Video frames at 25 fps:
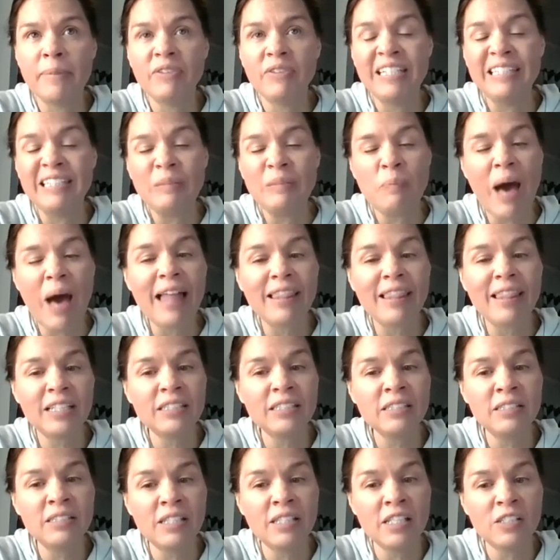these
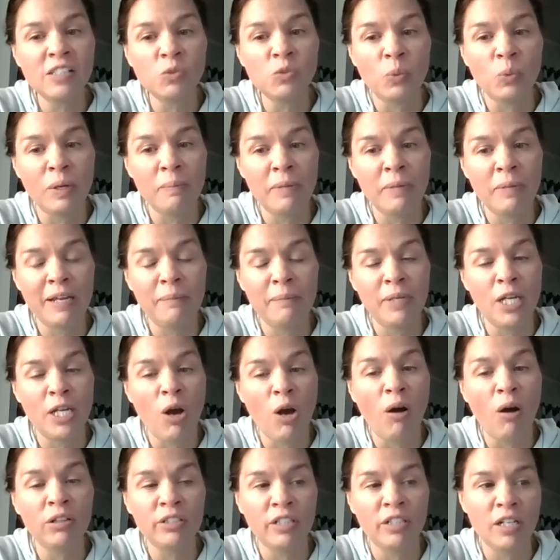balances we may
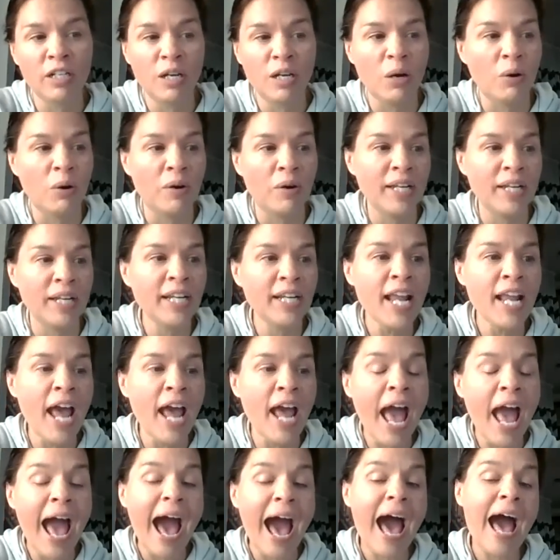be undergoing,
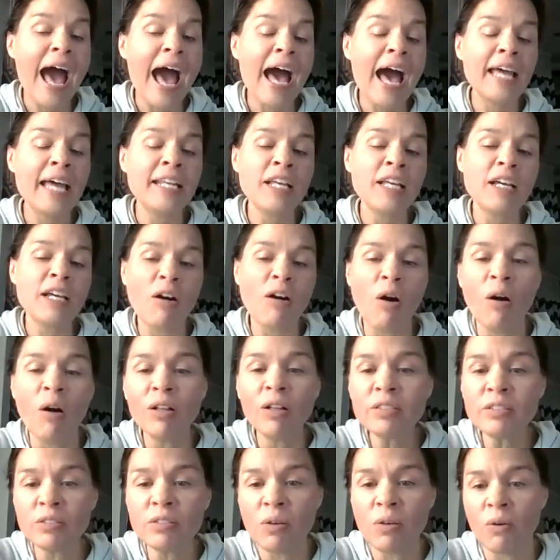and
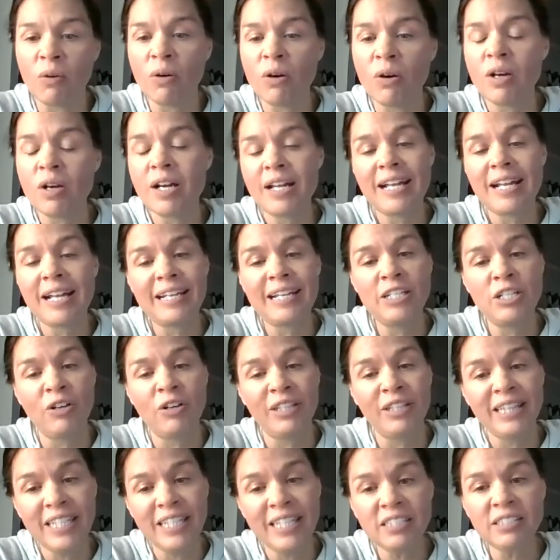also,
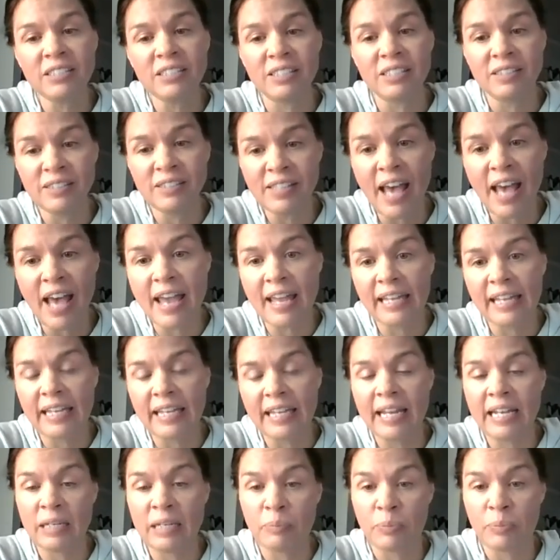not least to
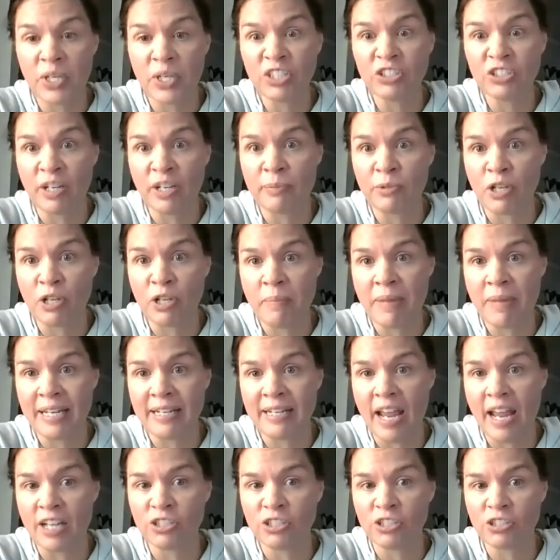say, any prescription
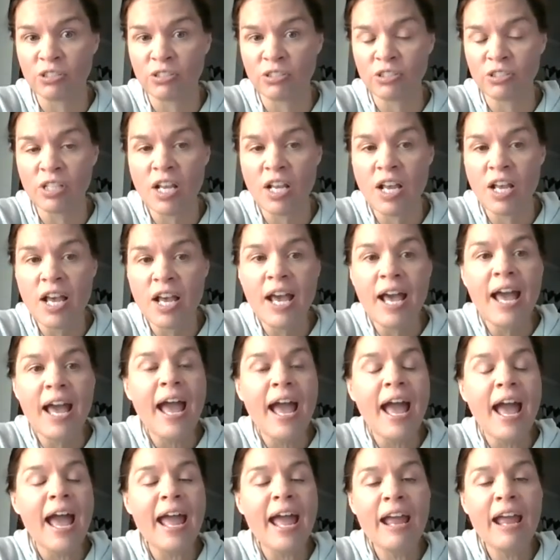medications.
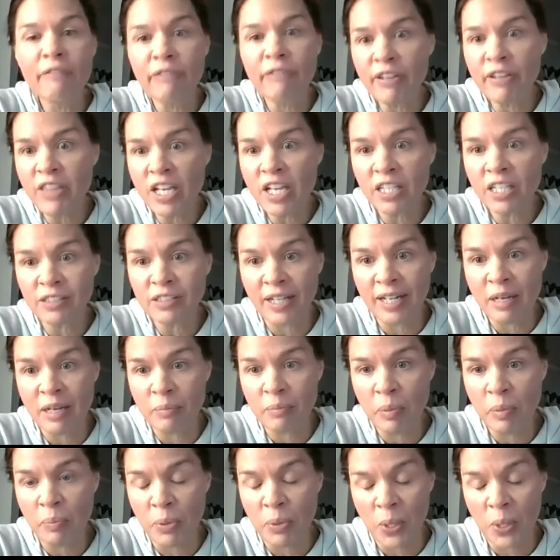Everything is going to
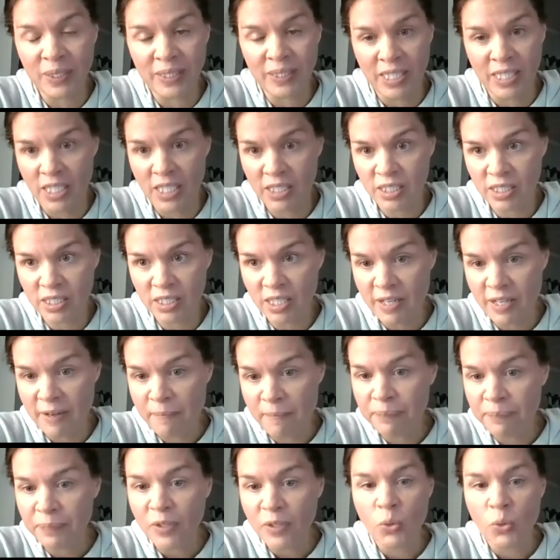be processed.
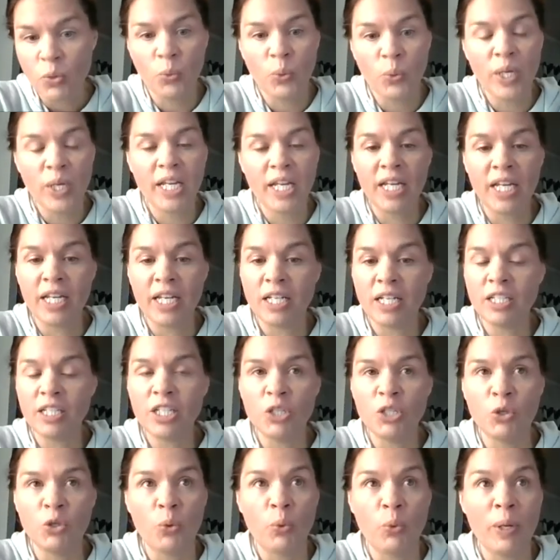We
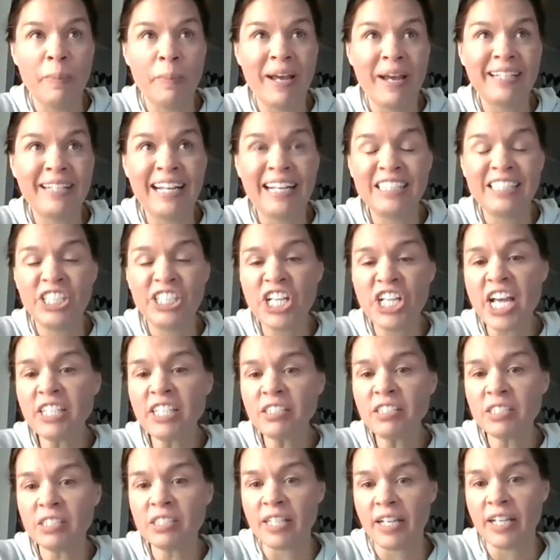might
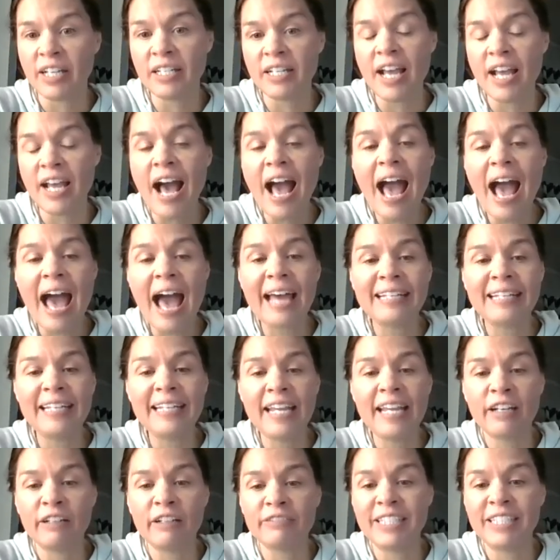digest it. At
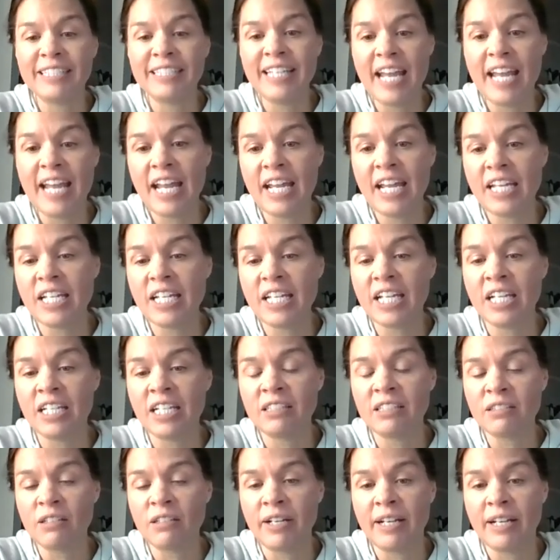the end of the day,
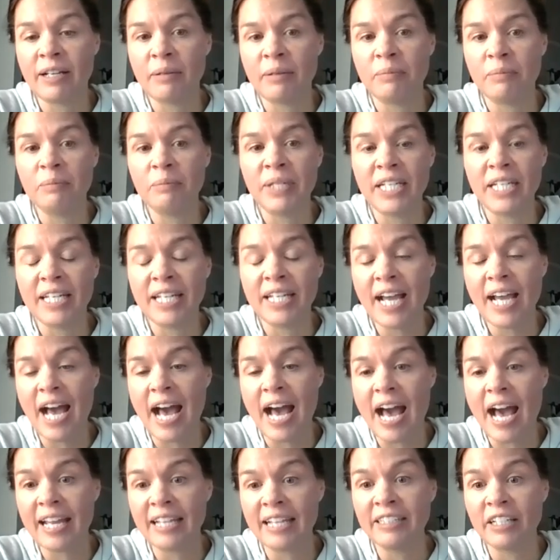it's going to be
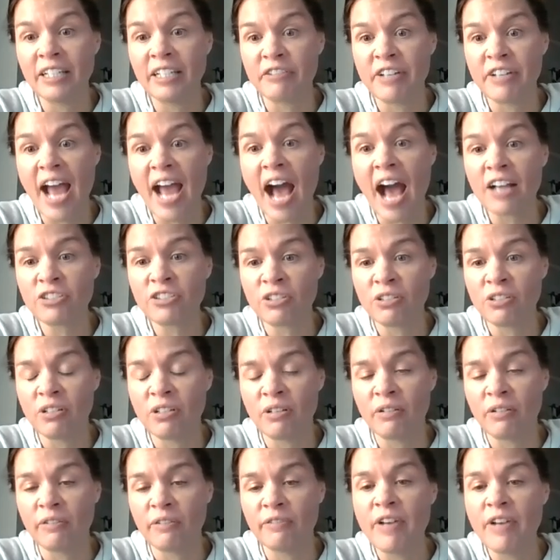in the reaction
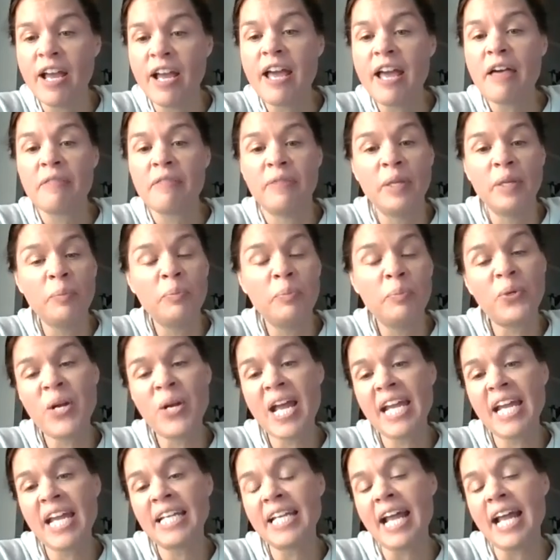of the
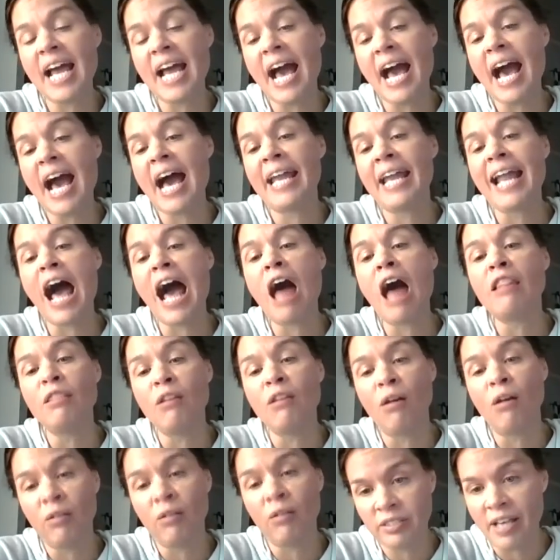brain and
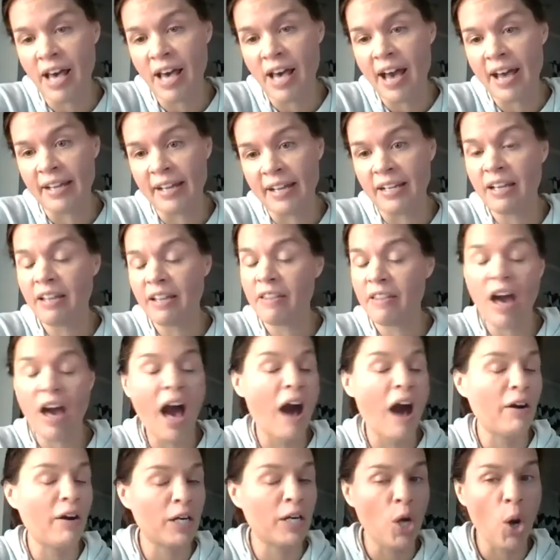alongside
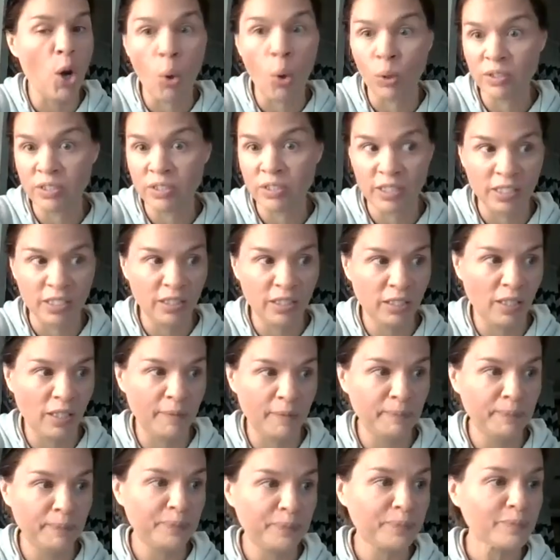our whole
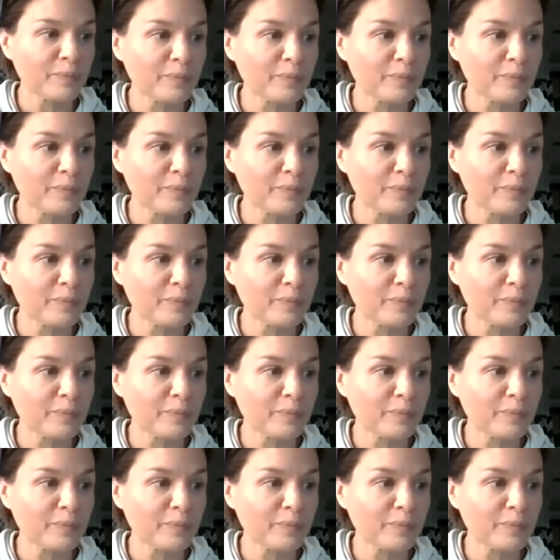system.